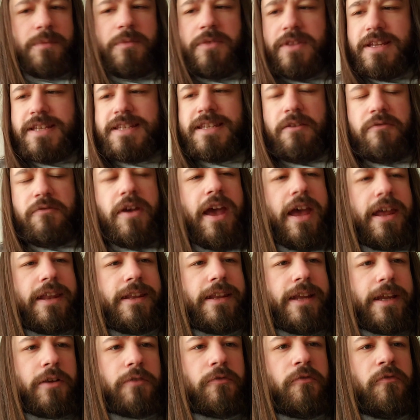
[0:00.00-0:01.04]
of these have had
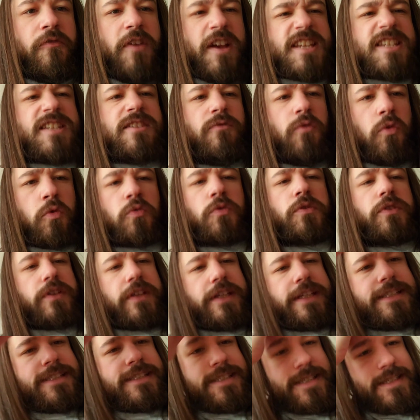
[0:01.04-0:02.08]
festival
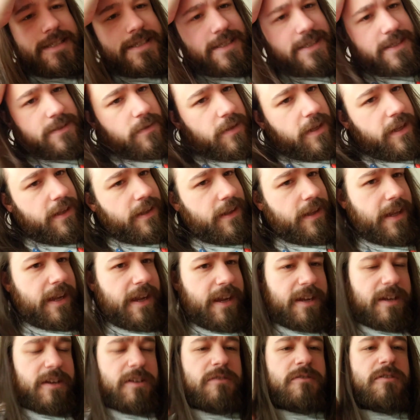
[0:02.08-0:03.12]
releases in
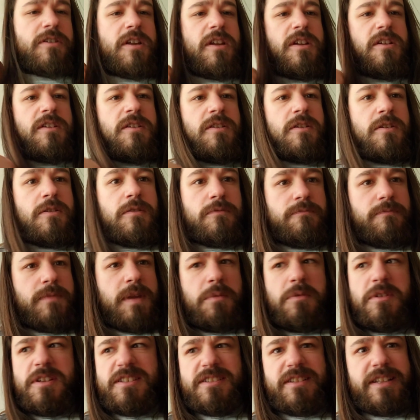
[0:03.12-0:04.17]

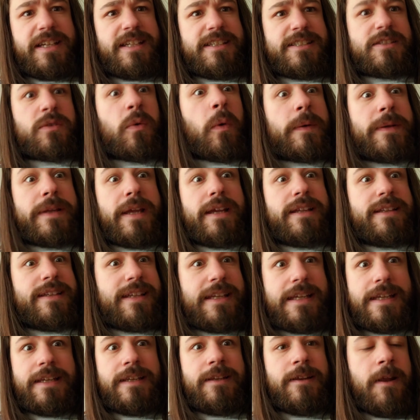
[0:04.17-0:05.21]
maybe as late as
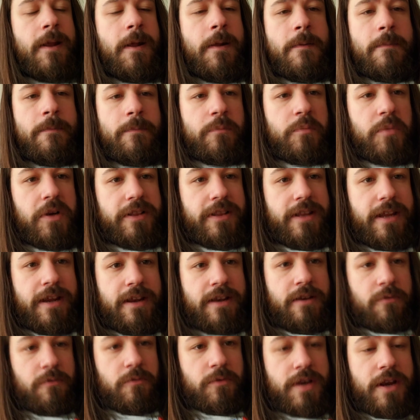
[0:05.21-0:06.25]
2018, but
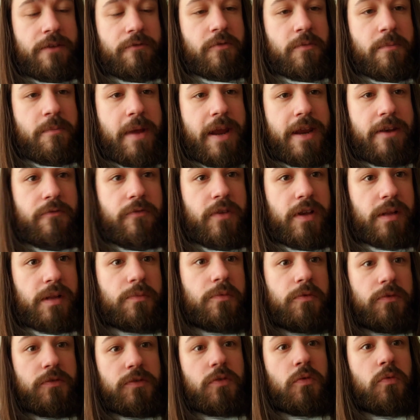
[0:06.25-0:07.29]
they were never made
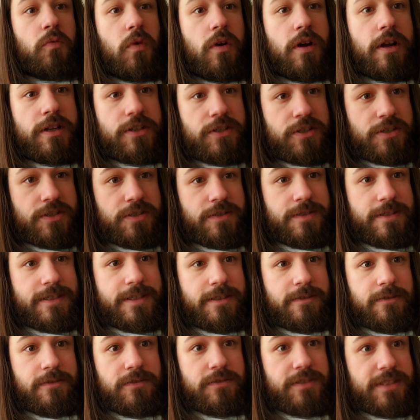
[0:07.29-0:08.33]
available to watch
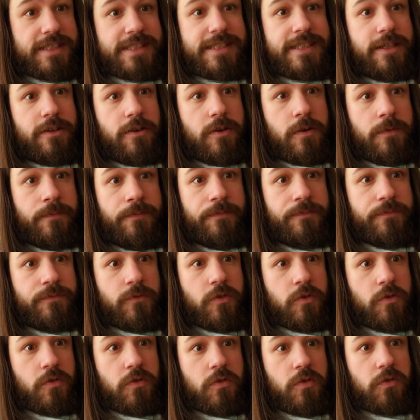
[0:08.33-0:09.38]
until this year
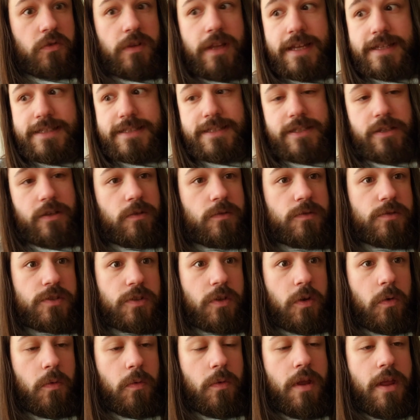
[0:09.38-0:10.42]
or last year.
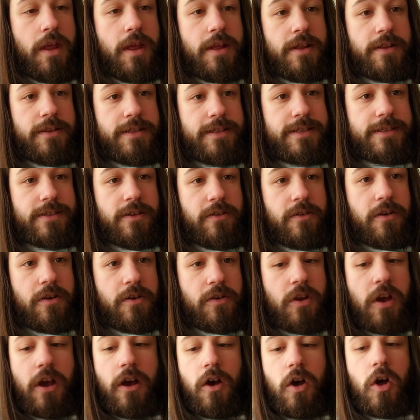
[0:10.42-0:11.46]
So these are
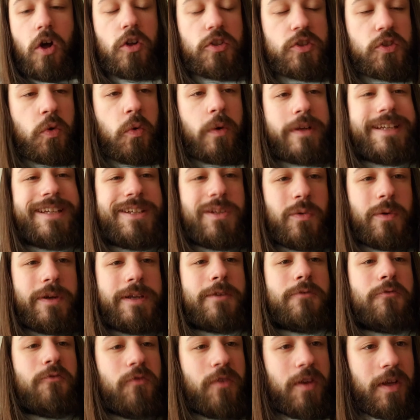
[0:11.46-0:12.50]
not all 2020
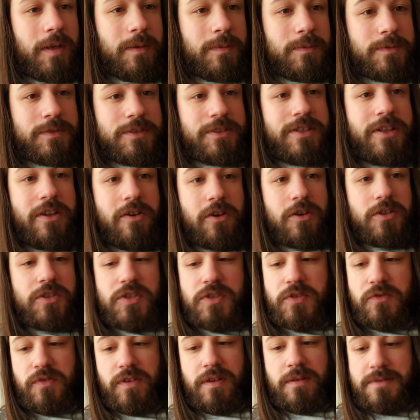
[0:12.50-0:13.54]
films. They are
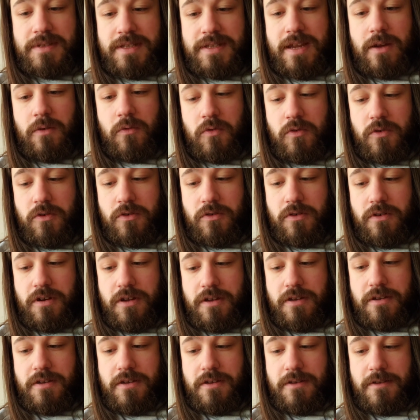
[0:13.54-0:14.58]
just films that
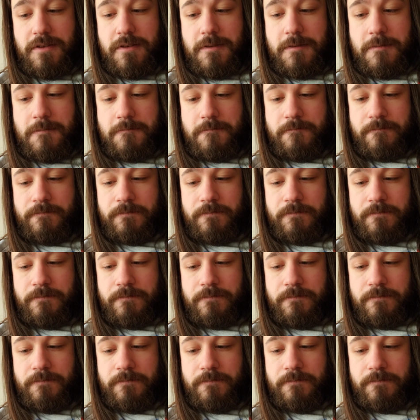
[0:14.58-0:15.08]
were